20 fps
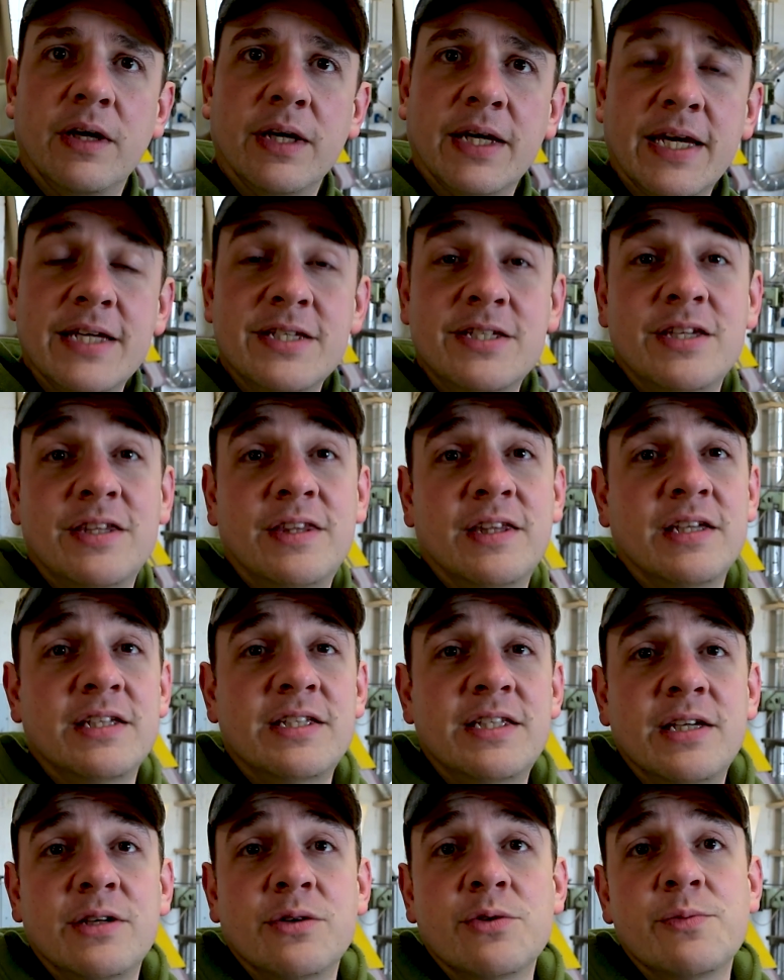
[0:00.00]
Okay, so you
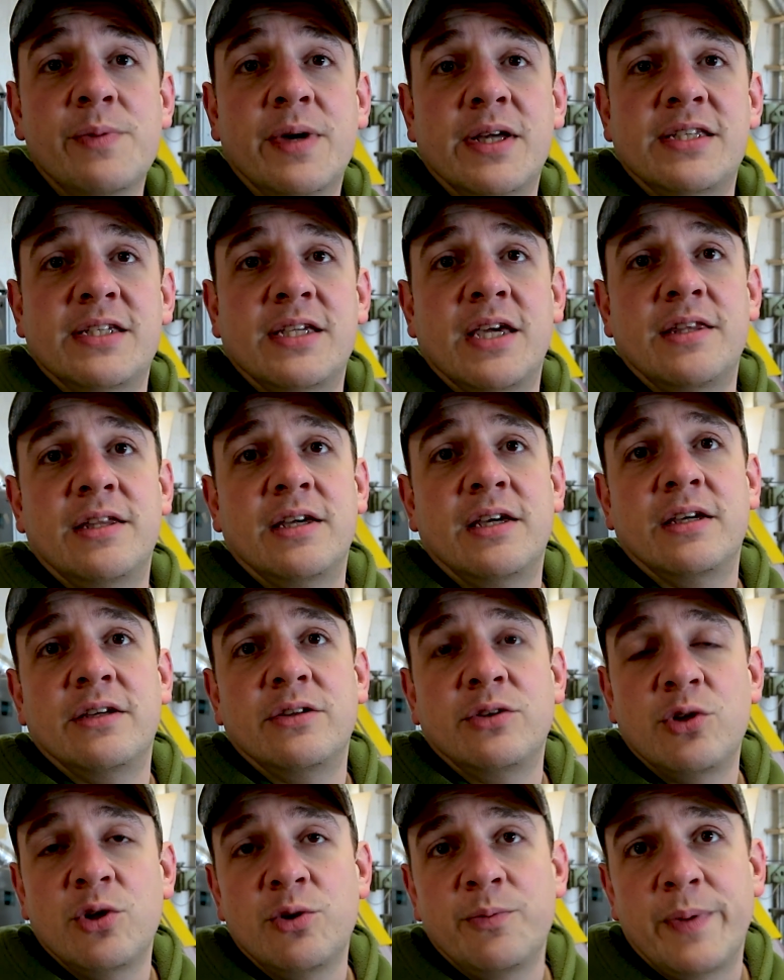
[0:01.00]
think, stick it all back
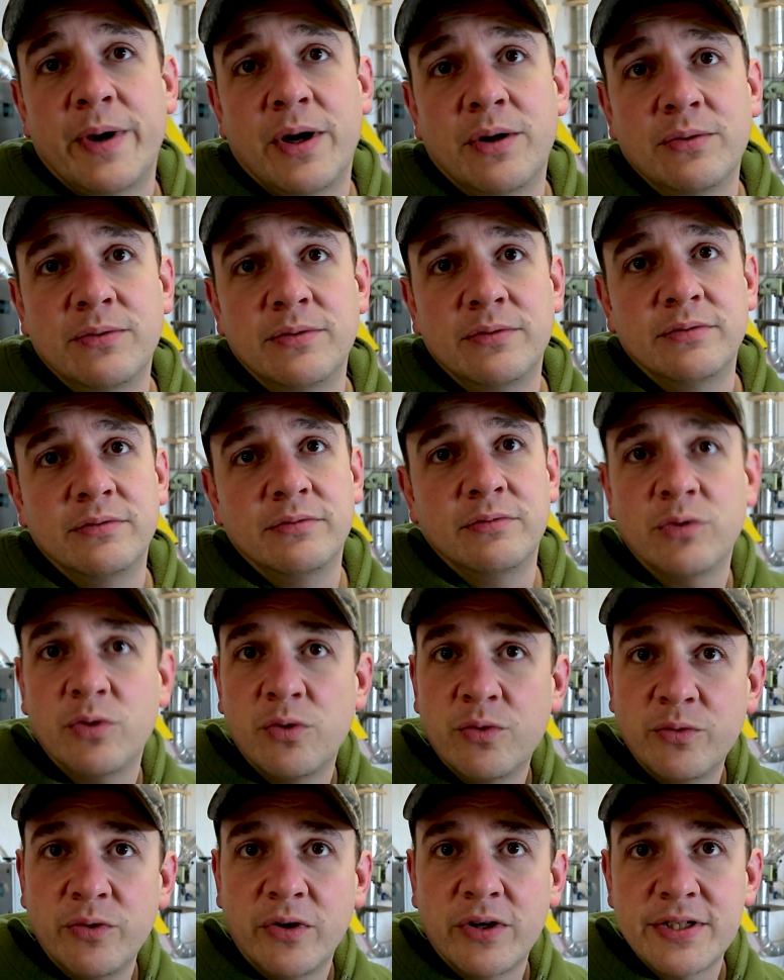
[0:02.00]
together, new belt,
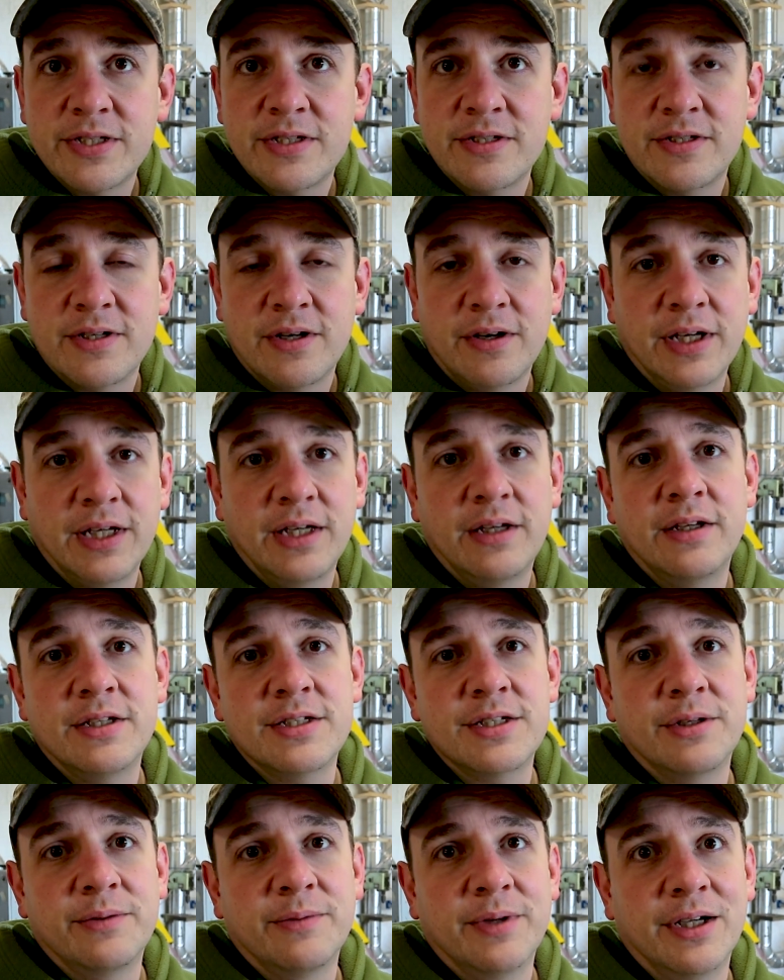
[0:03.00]
all nice and tight, and
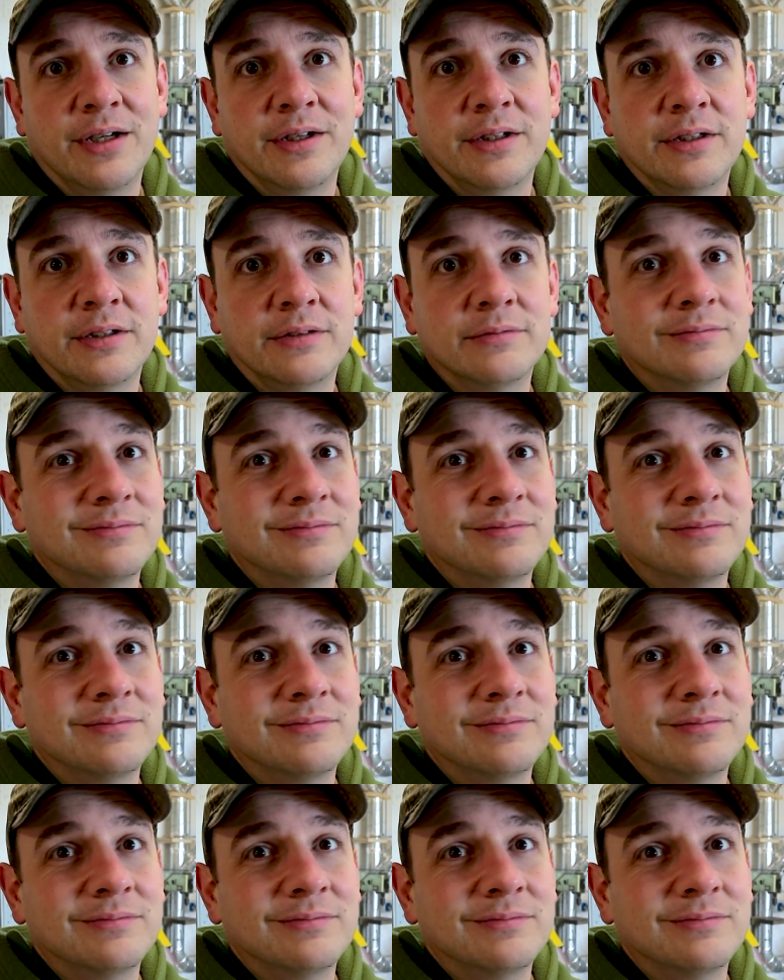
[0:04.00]
it's going to work.